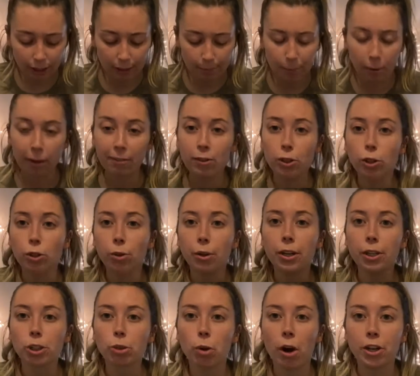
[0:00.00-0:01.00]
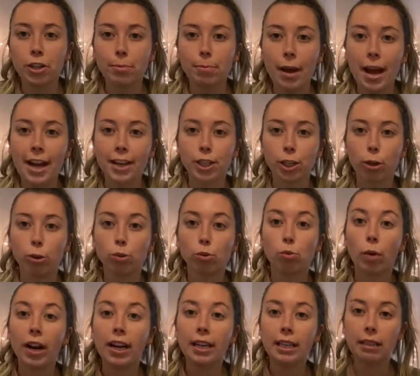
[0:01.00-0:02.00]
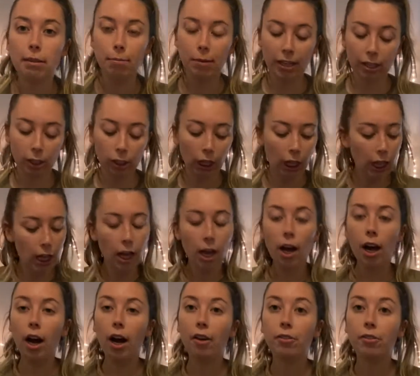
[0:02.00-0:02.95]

but if you do get a squadron patch, it goes right in the middle of